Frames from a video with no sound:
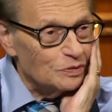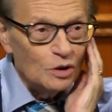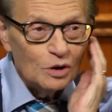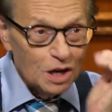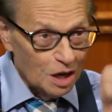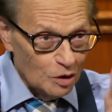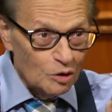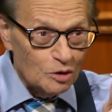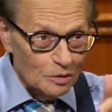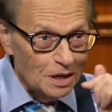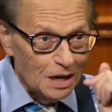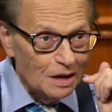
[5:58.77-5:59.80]
oh, I'll go
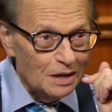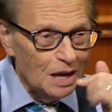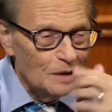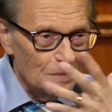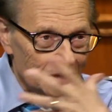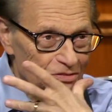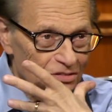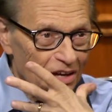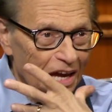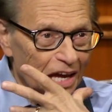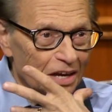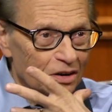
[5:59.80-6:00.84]
to it now. They have me as a
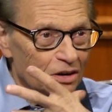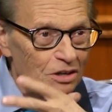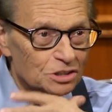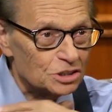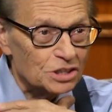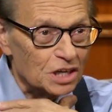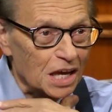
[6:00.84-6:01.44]
head, just a